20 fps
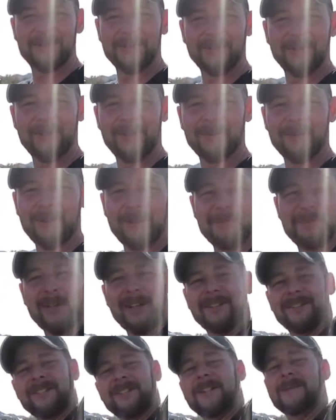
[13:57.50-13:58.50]
so that when it
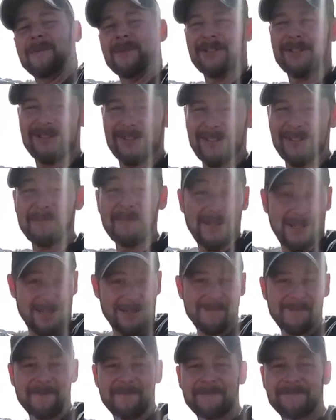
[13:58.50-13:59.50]
picks it up, it's gonna pick
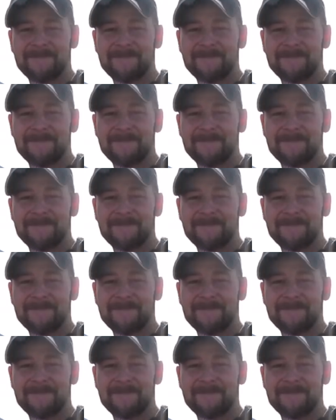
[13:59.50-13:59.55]
up.